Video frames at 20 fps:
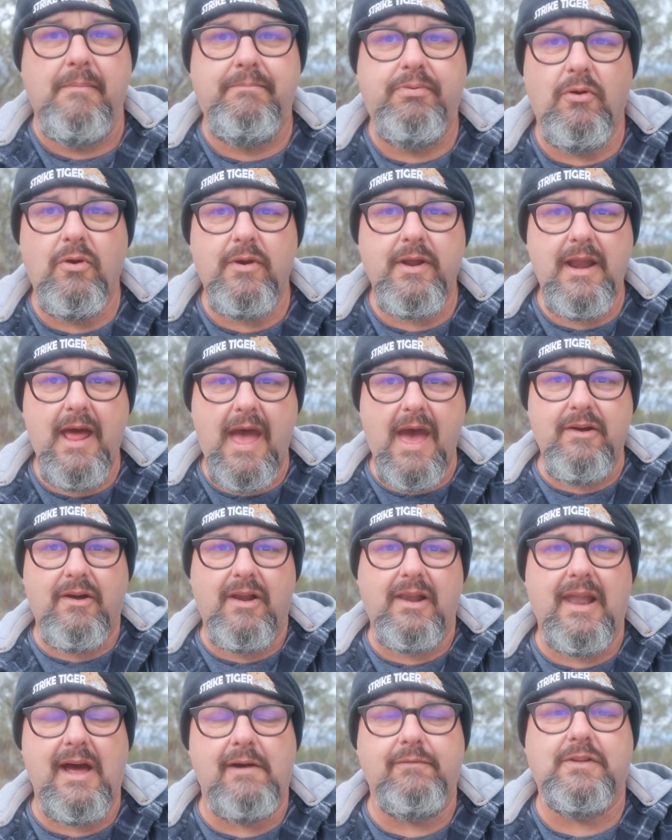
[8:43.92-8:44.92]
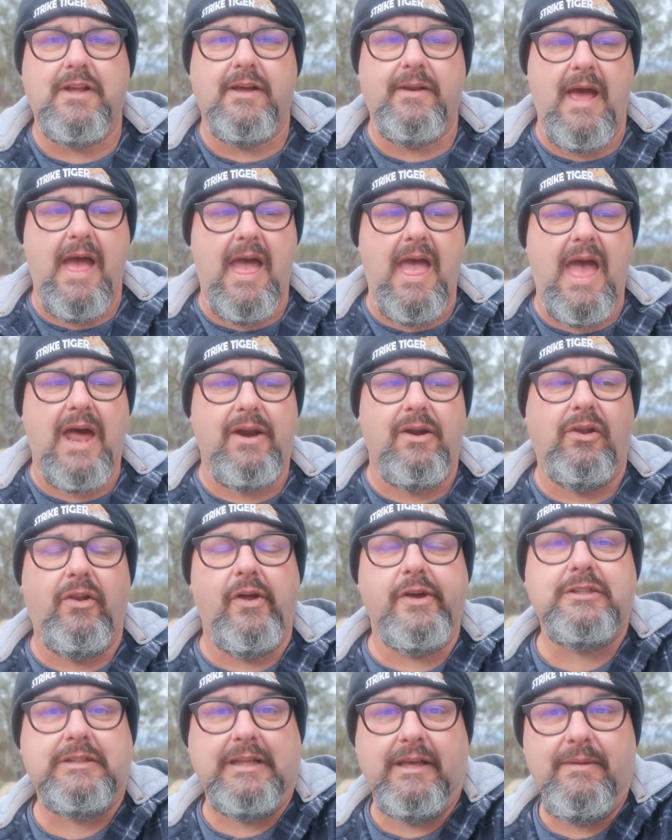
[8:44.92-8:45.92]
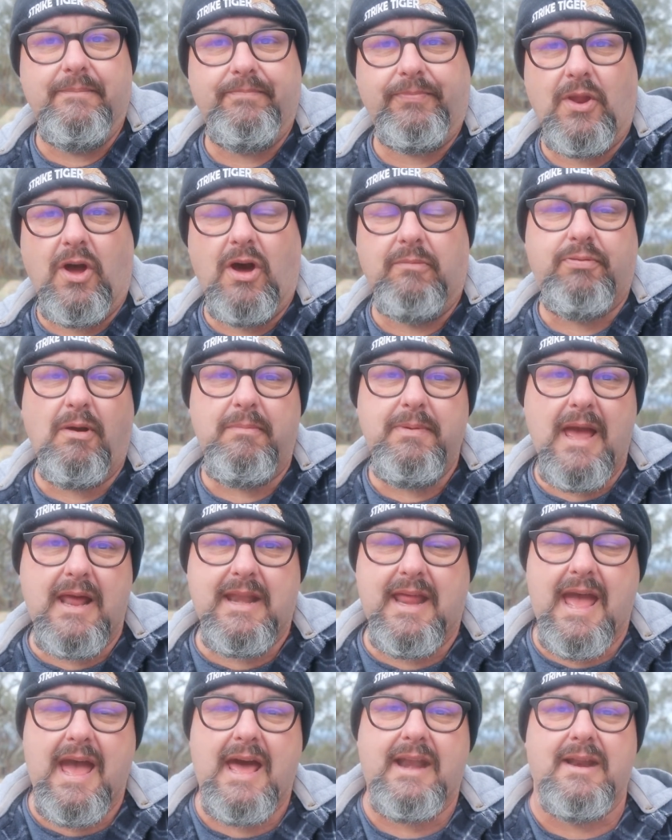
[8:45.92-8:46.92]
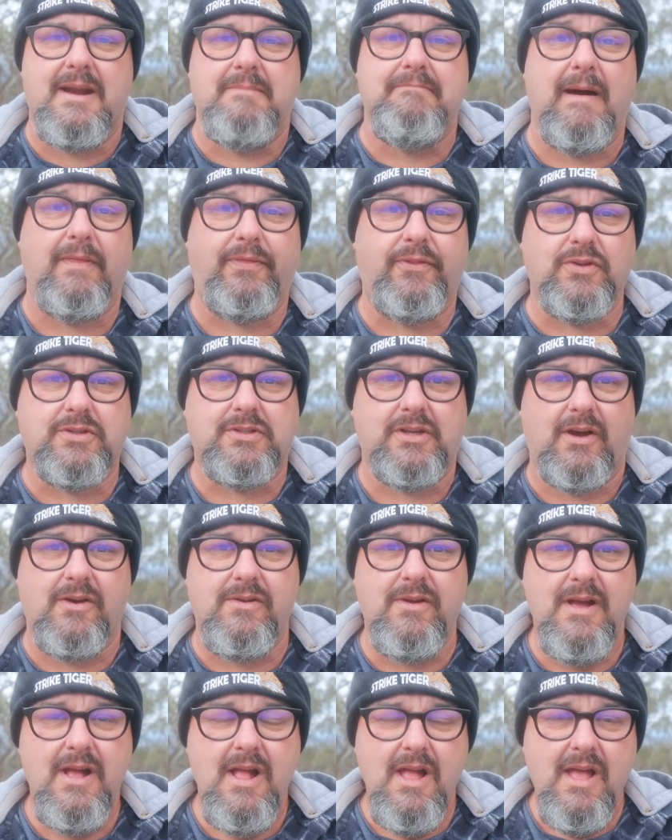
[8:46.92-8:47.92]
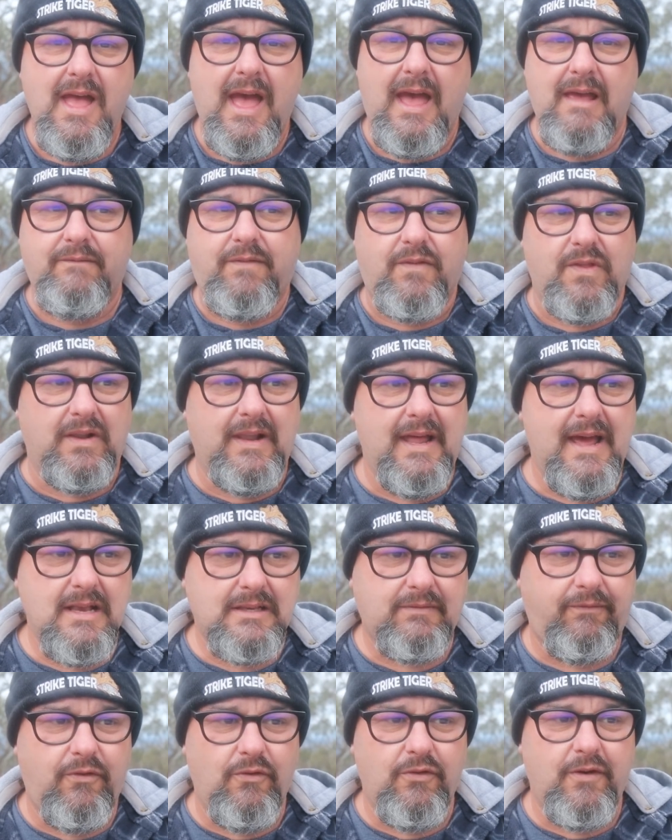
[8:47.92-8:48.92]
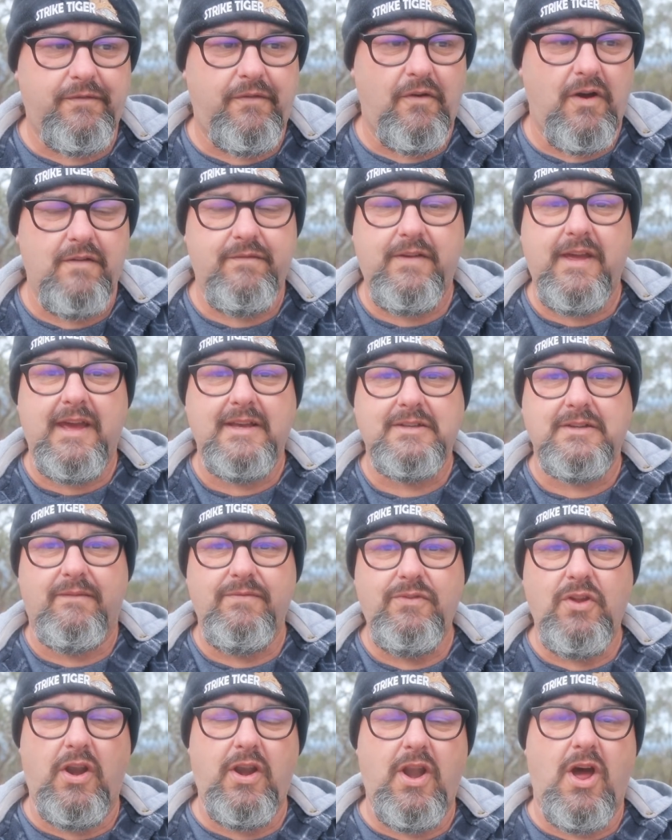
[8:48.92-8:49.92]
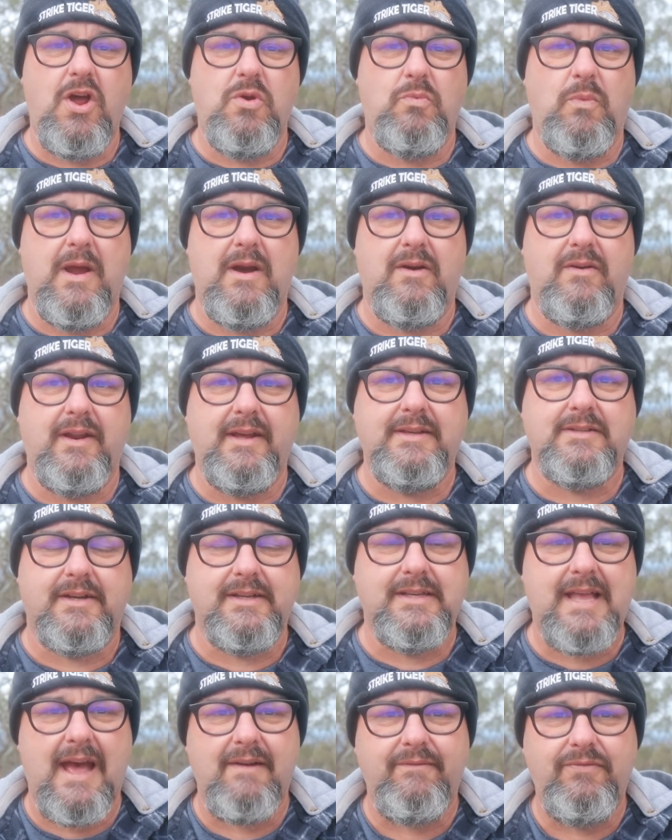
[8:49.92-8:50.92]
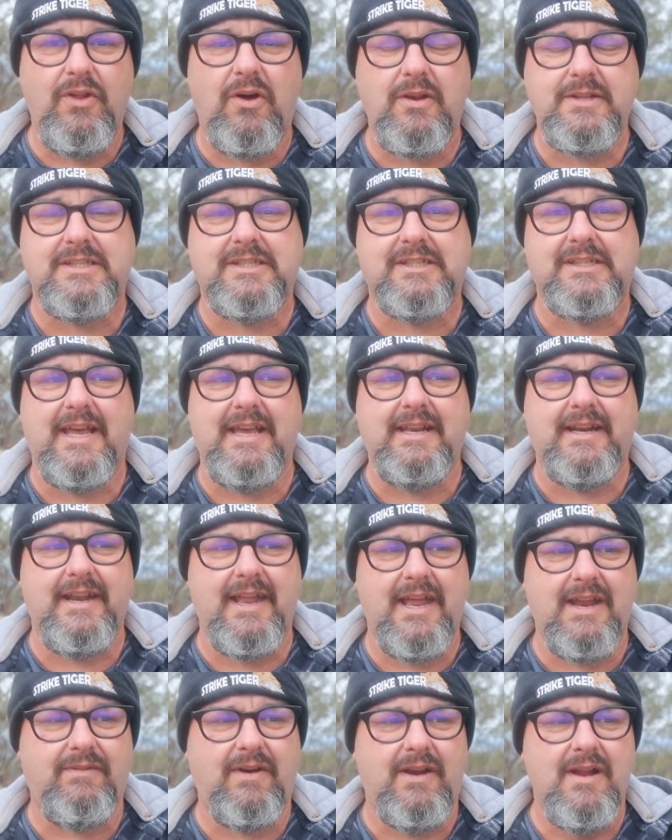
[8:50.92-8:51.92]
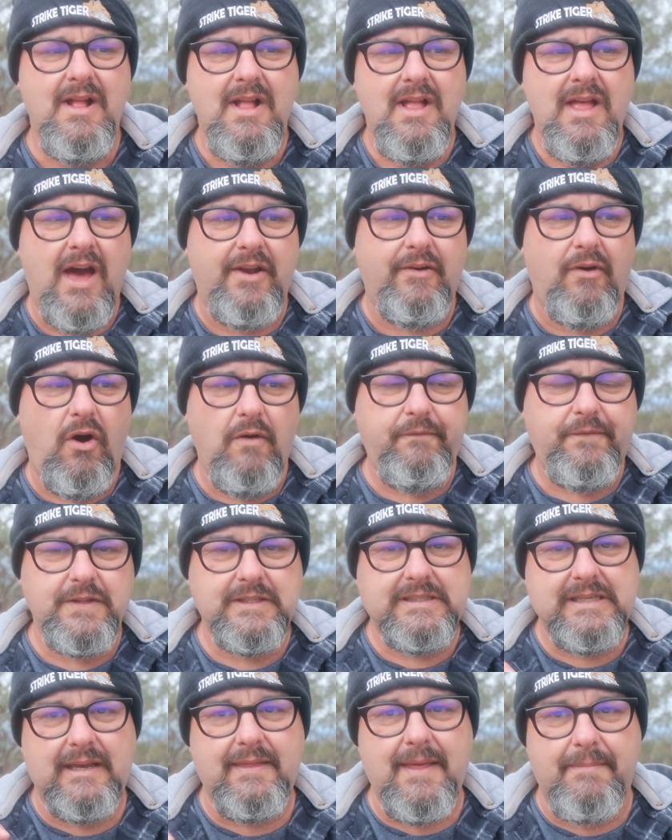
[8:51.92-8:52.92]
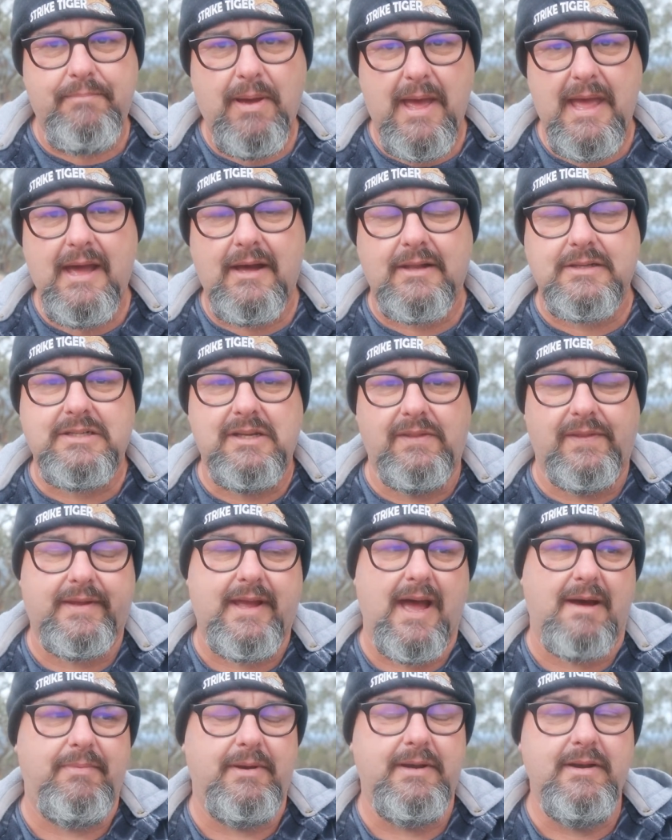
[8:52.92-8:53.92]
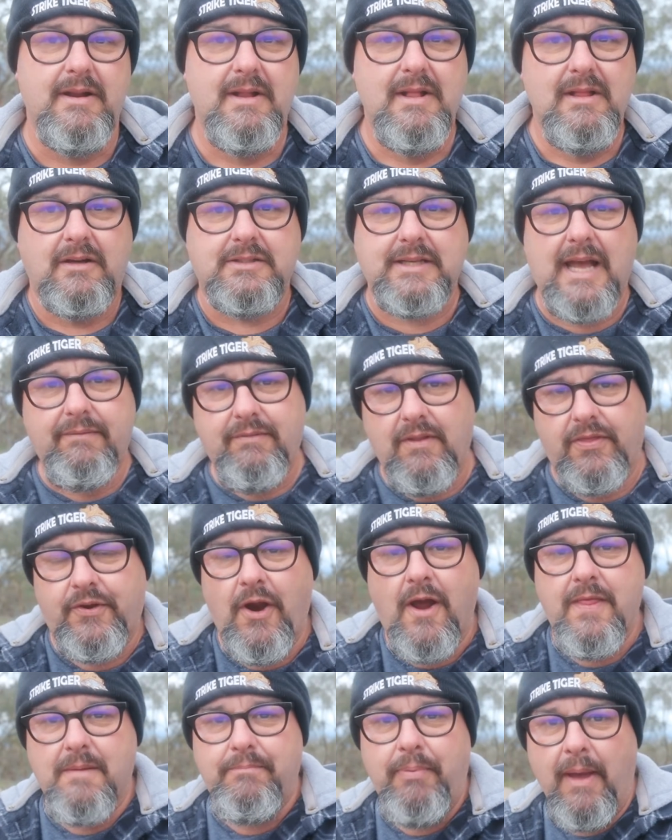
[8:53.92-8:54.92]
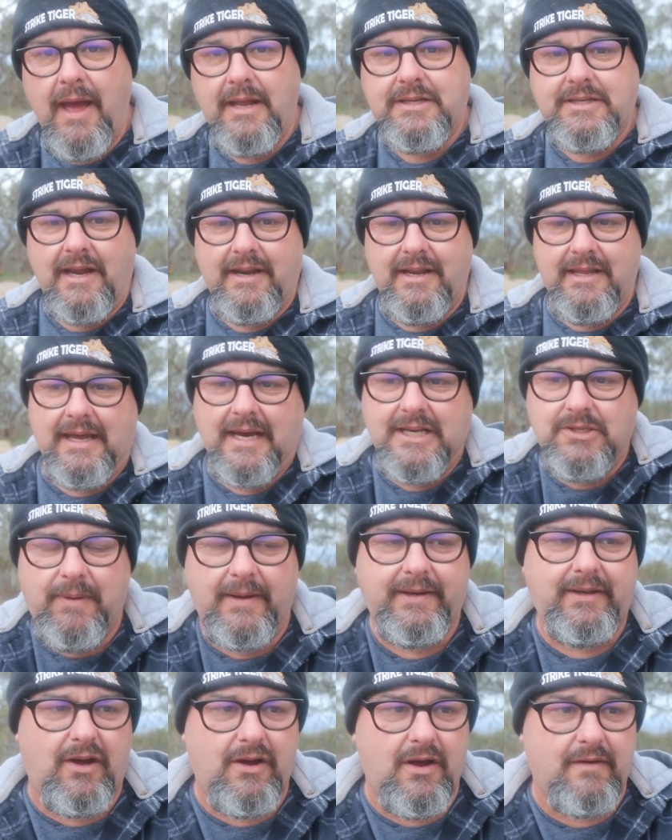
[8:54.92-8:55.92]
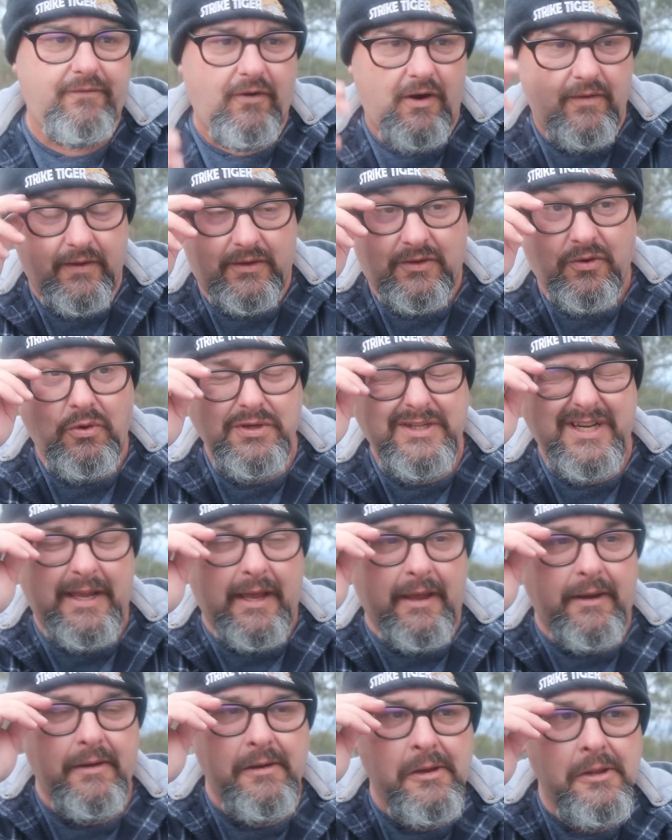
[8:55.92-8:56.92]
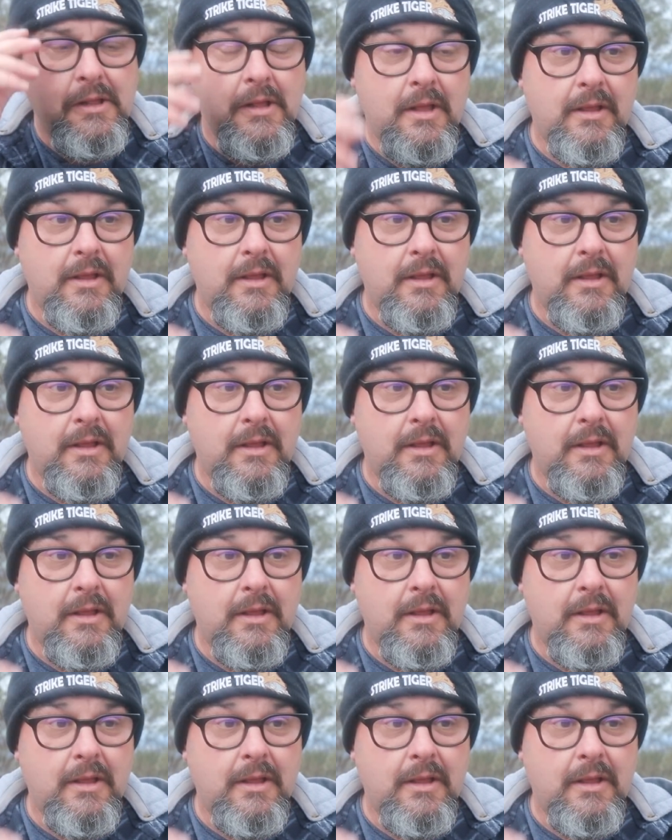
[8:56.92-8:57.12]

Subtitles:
I bought it and I loved it. And I lost it. I probably only had it a month or so. And for the last 4 or 5 years, I've not known where it is. I just have not seen it ever. And I often see the pouch in the cupboard because I haven't thrown the pouch yet in case one day I find the torch again.